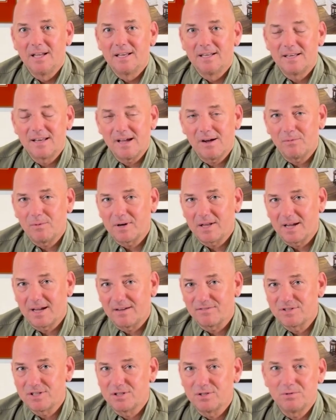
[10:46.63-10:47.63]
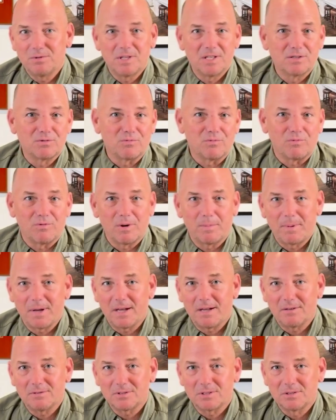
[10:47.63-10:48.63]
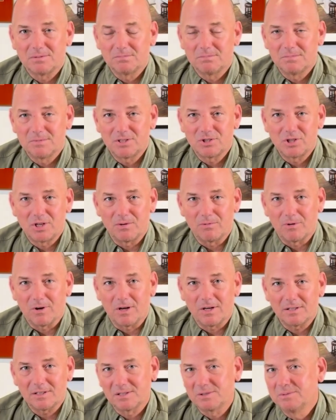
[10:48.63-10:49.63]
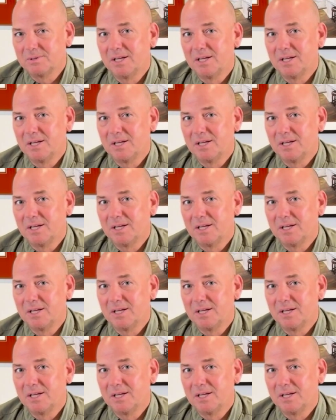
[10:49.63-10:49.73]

now what I have to do is rip out the sheetrock,